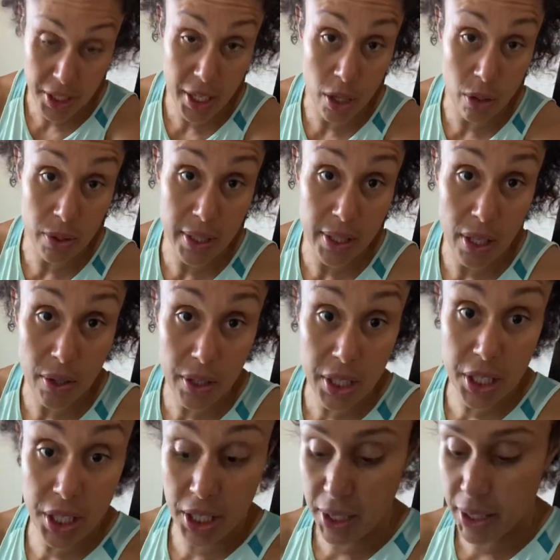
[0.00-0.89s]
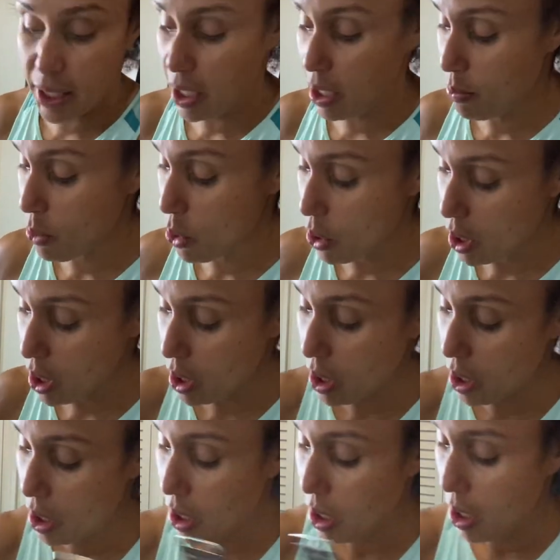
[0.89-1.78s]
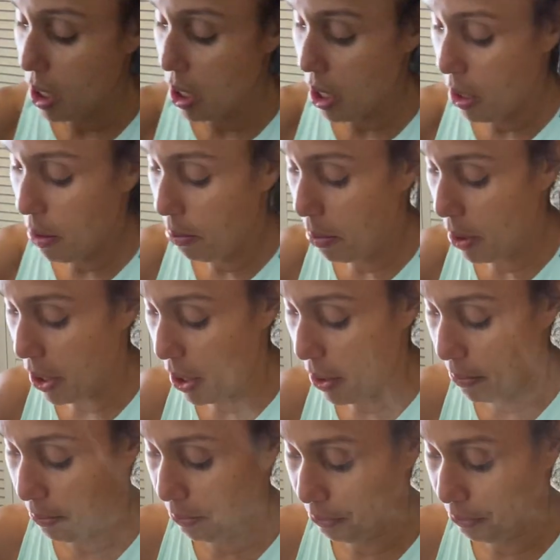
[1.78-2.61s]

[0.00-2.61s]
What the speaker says: They don't sell the cheese anymore, but